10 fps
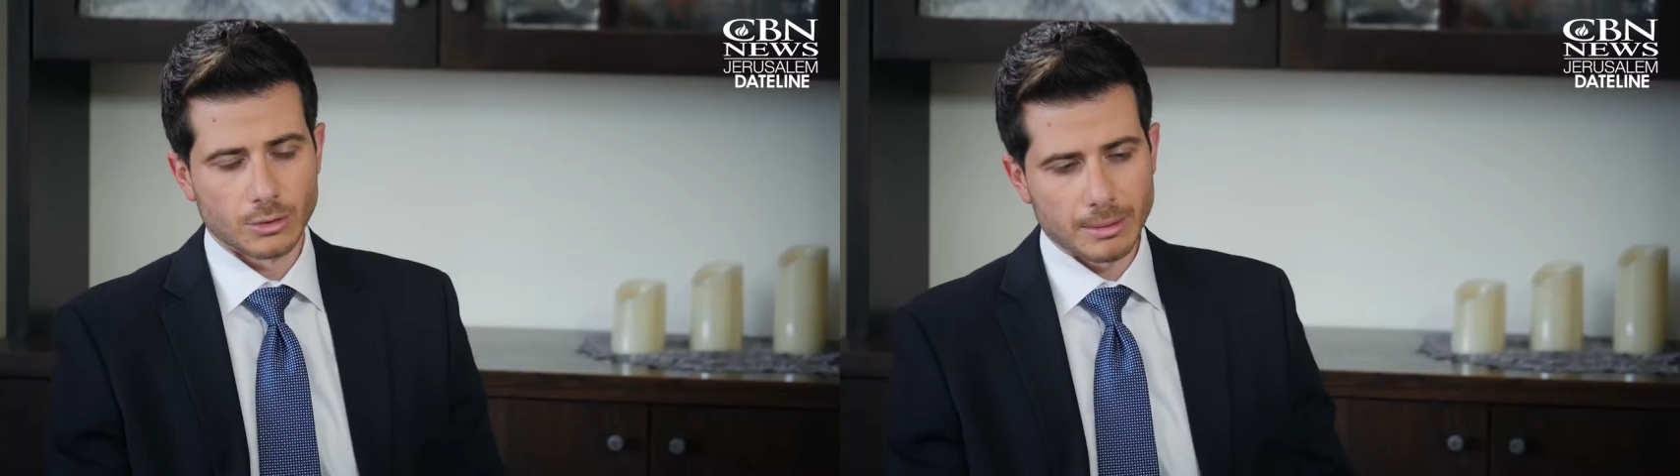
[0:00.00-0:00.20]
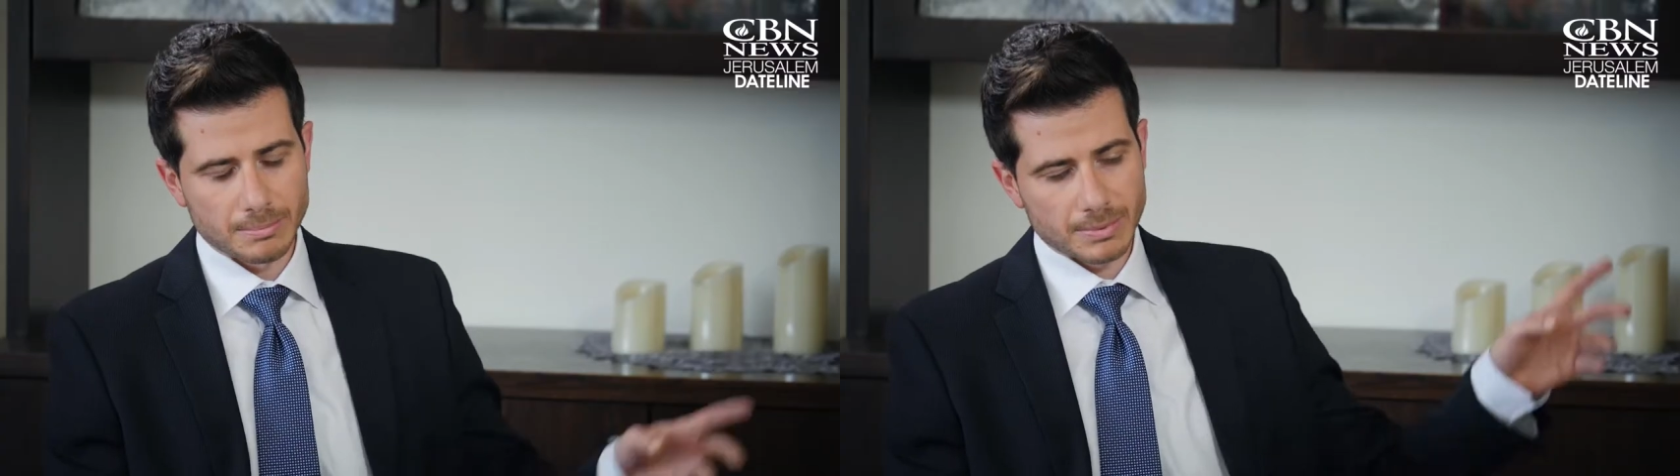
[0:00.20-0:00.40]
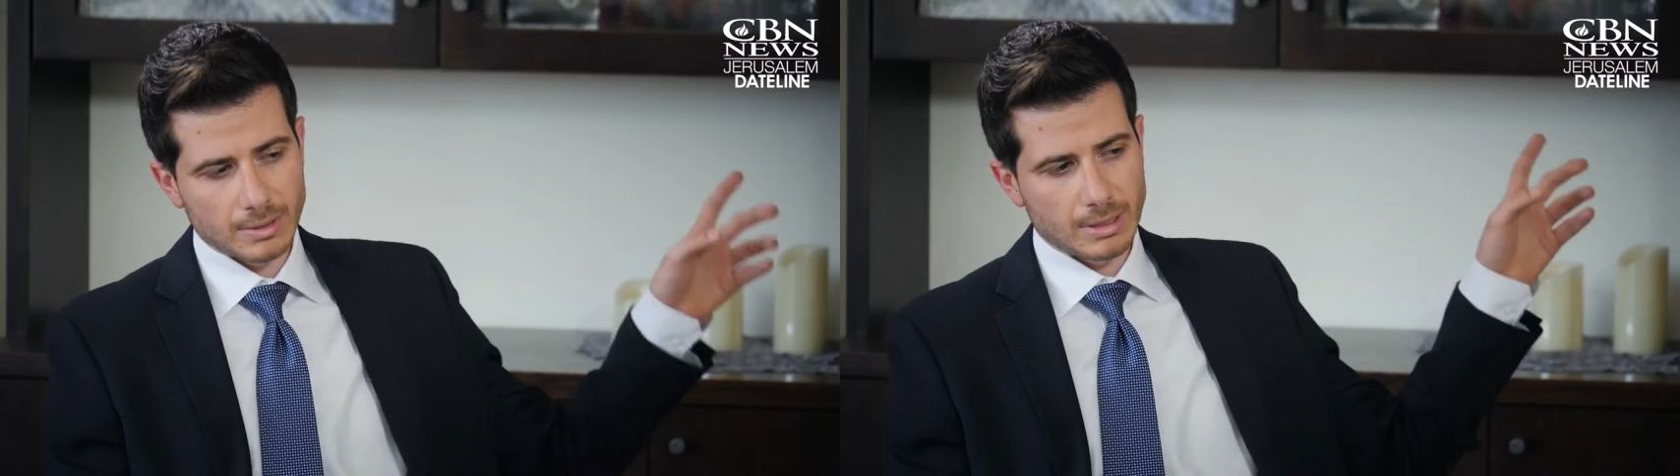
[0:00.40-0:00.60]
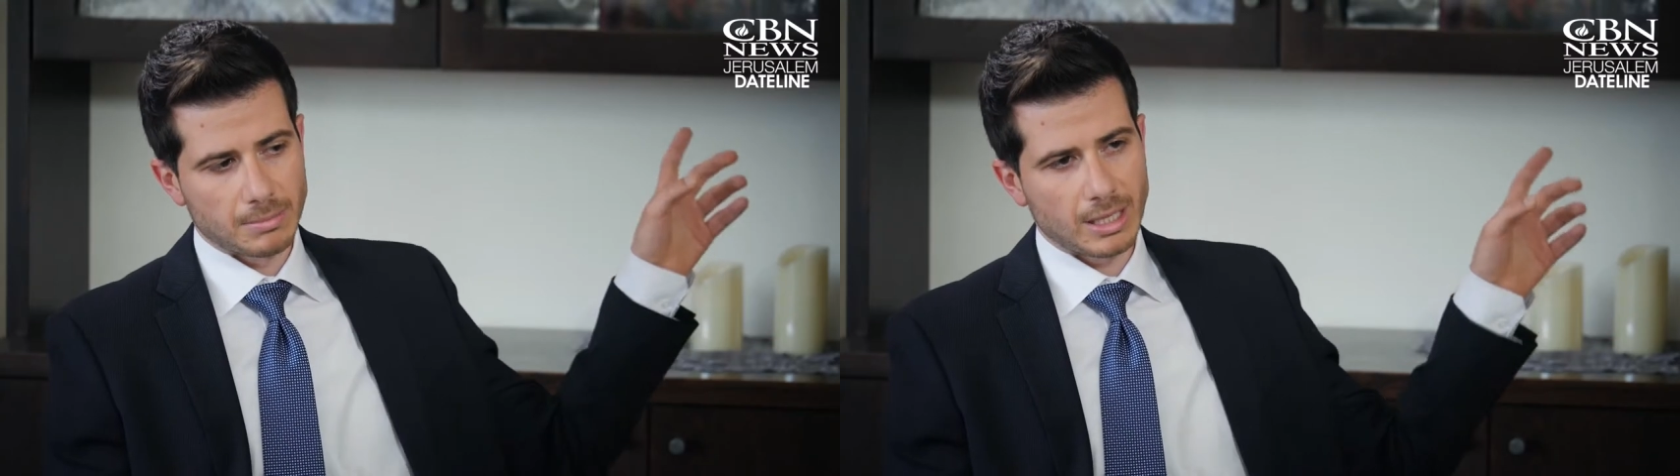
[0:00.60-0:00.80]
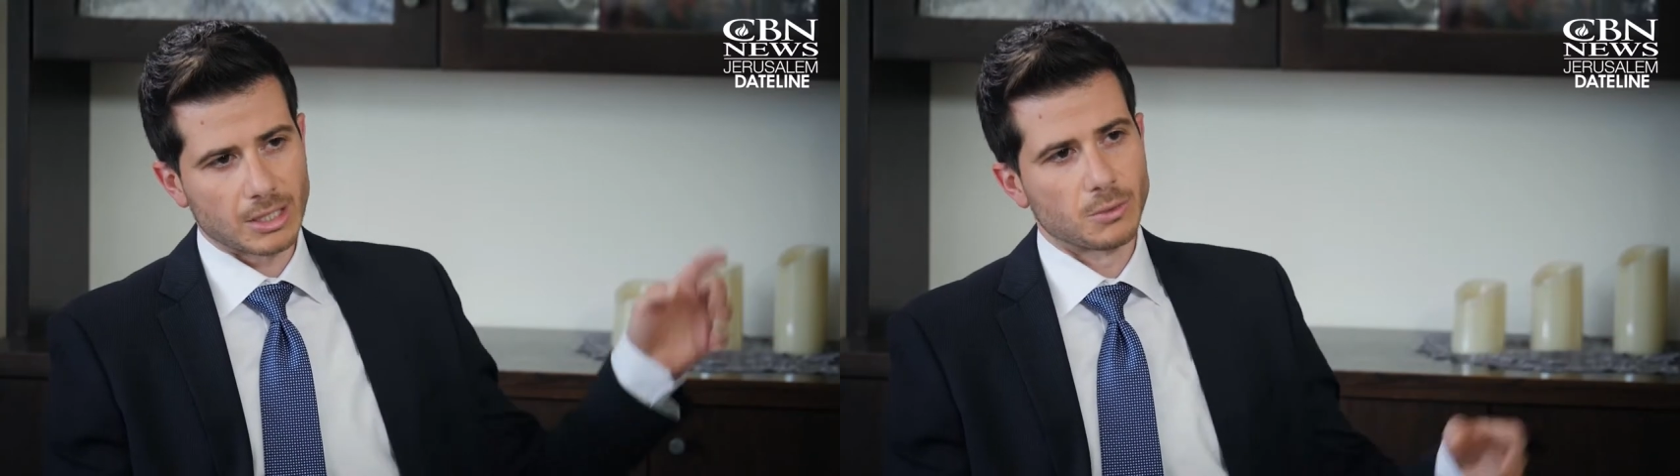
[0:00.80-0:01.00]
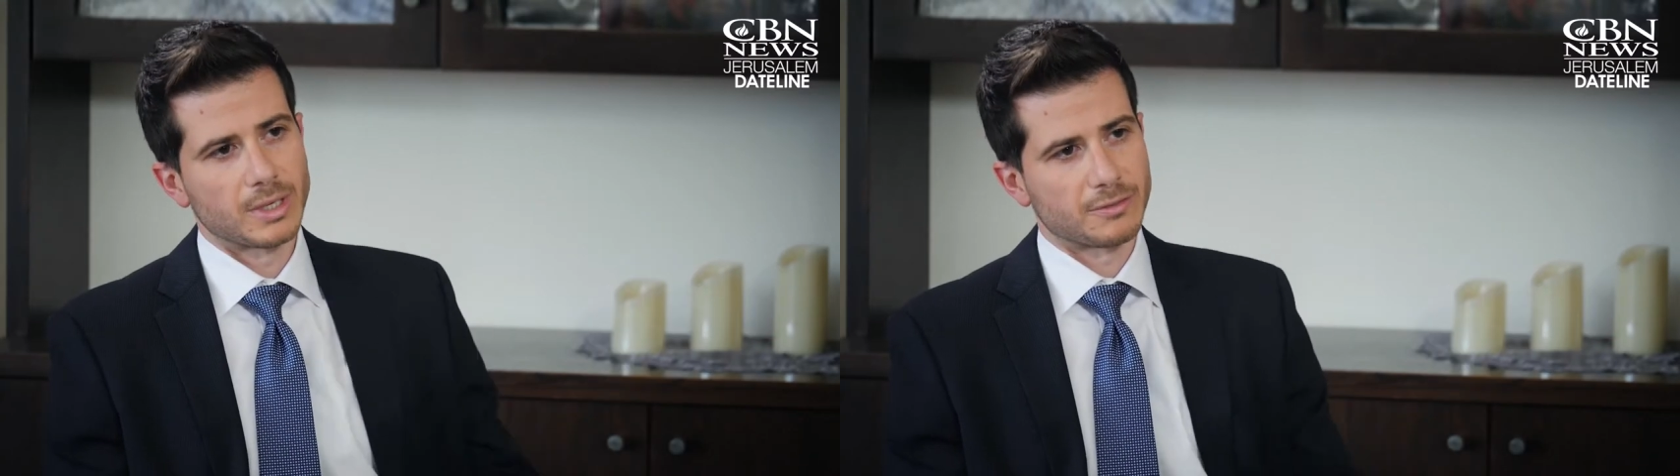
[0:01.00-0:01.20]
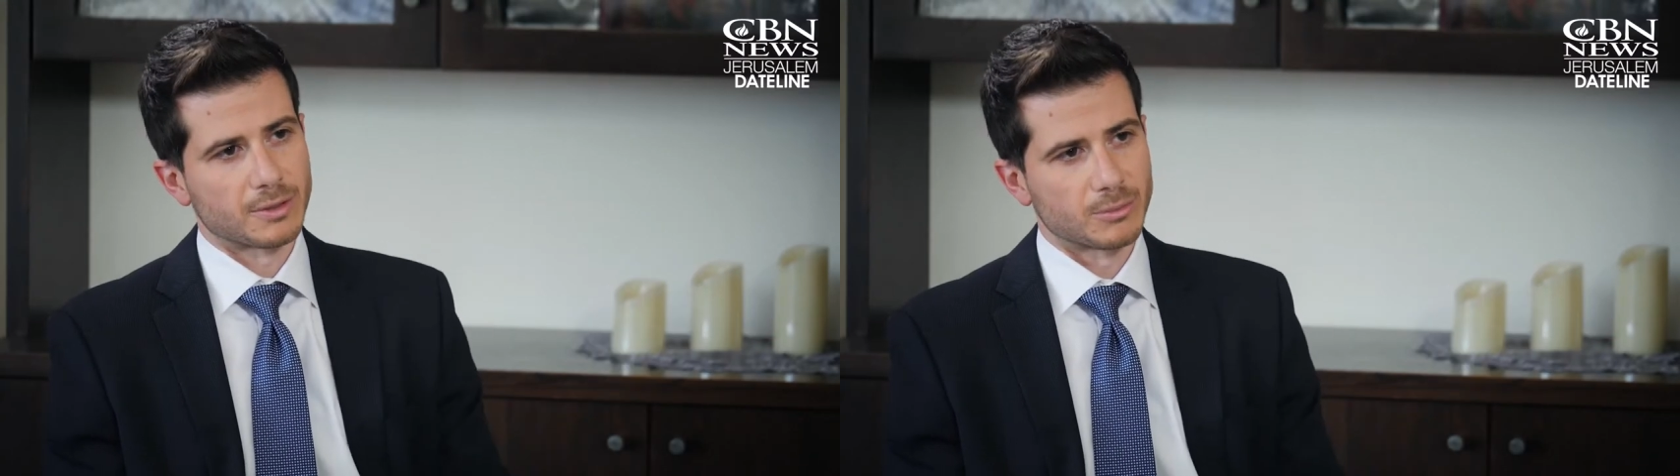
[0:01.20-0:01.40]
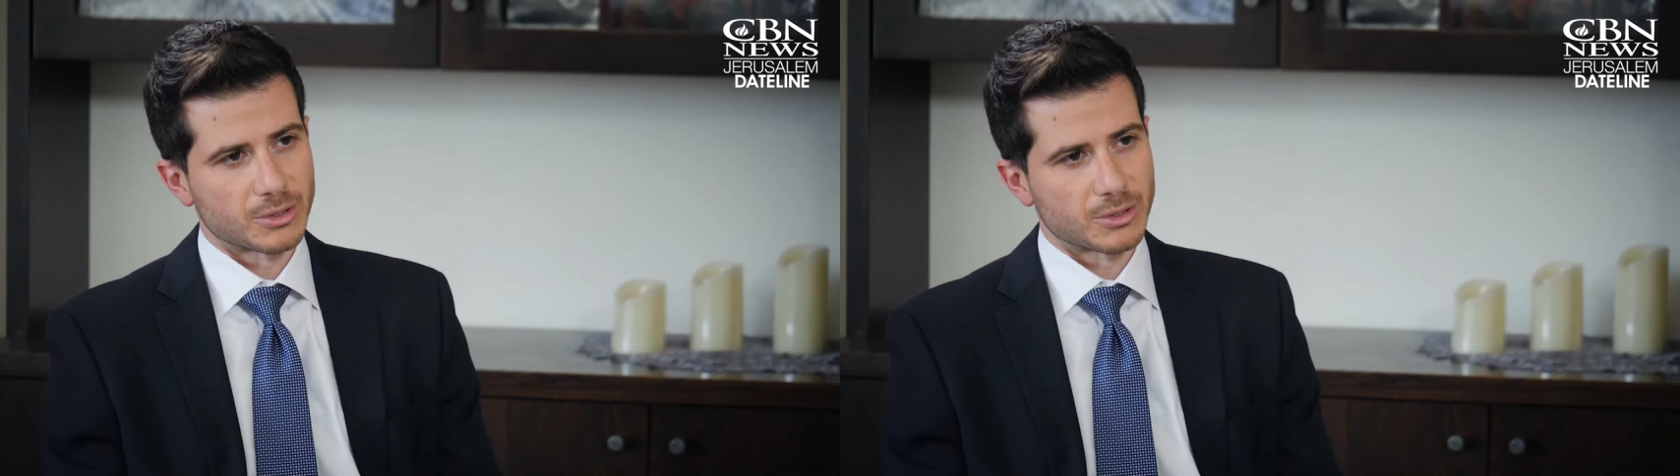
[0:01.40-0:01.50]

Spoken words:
grew up a block away from